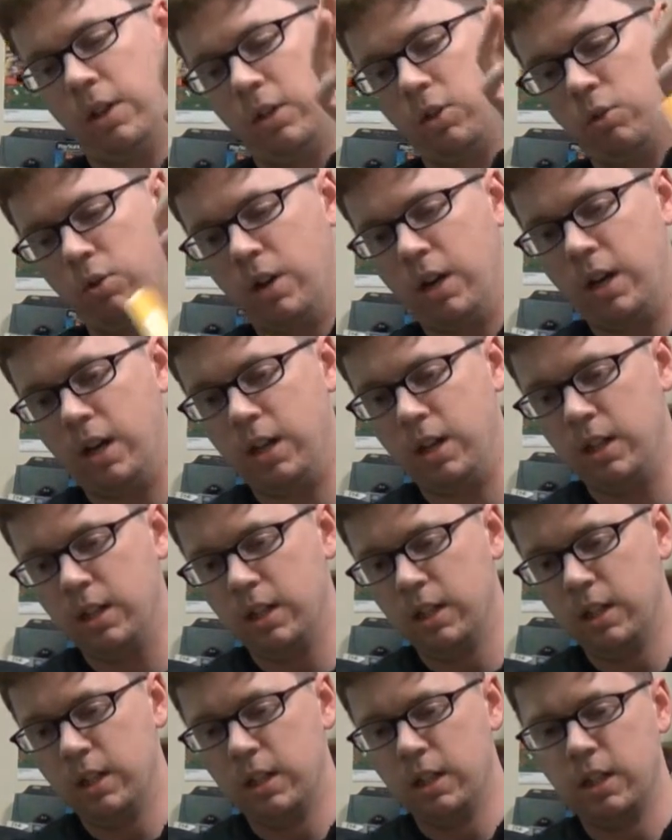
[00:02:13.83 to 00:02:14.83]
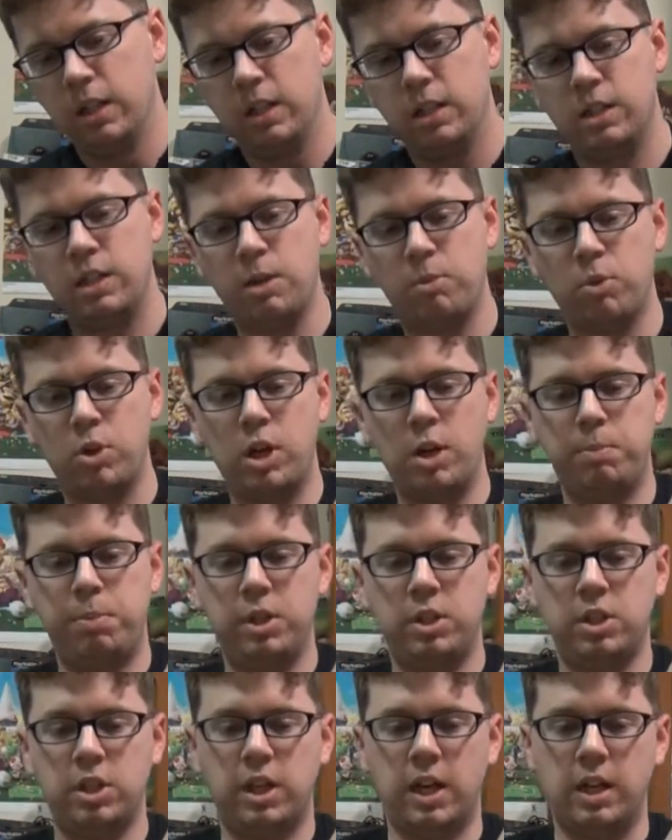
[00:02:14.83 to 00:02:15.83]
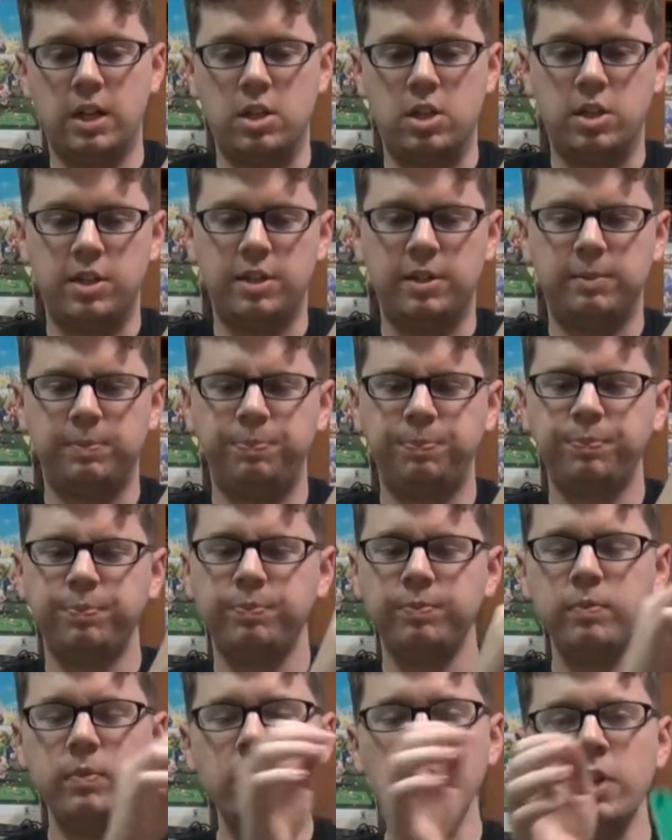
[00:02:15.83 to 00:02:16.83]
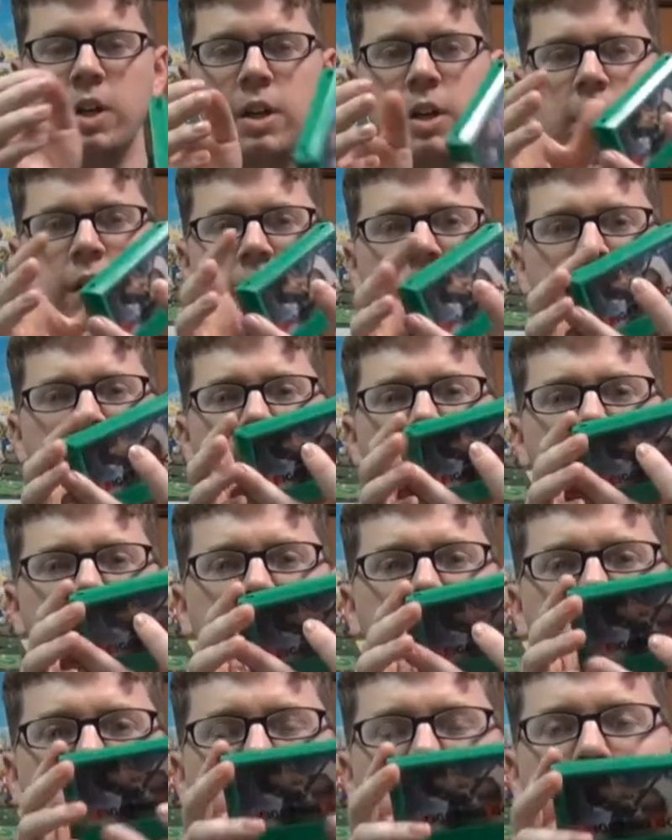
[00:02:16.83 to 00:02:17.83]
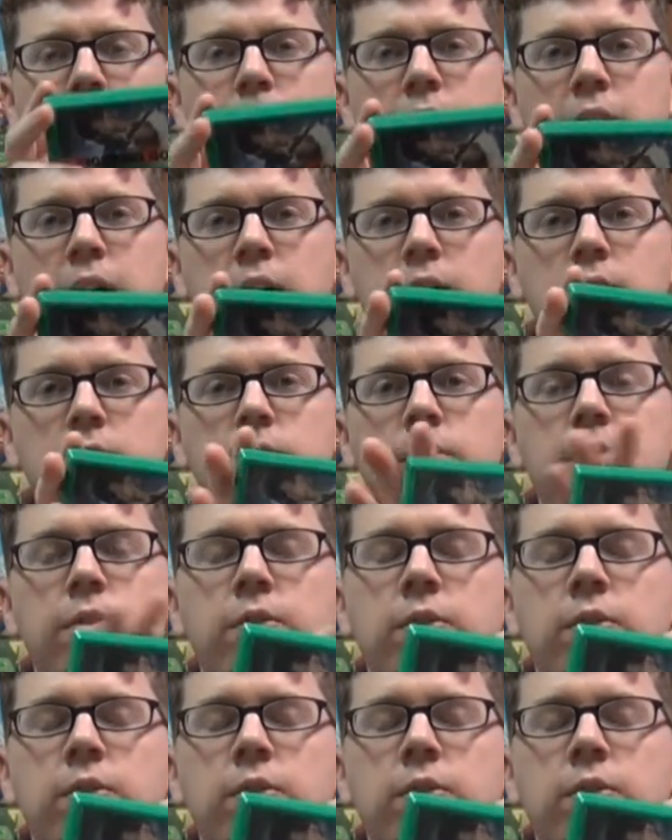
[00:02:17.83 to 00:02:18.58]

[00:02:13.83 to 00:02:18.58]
a try. Samurai Pizza Cats. Here we have